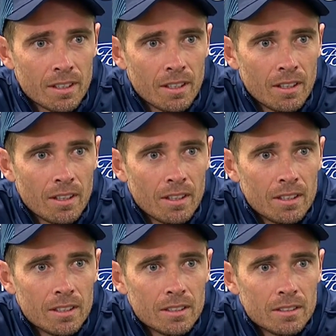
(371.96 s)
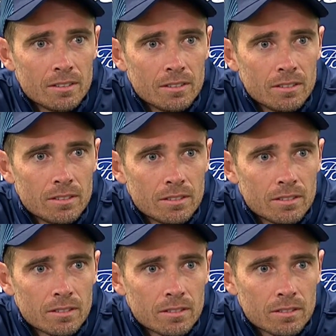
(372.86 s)
What is it about Kane
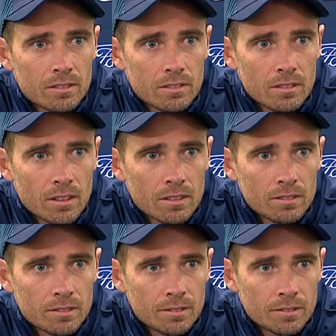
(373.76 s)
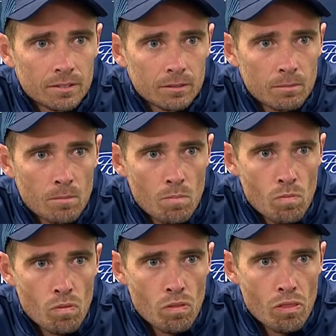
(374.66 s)
in these circumstances that he has
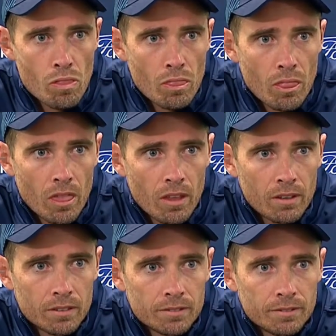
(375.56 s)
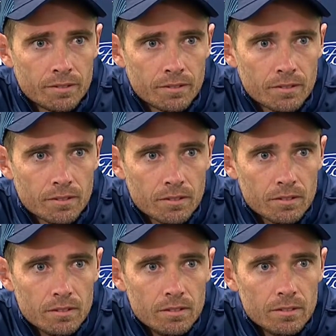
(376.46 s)
that mental capacity to
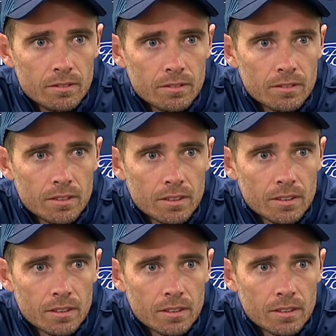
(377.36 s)
soak up pressure?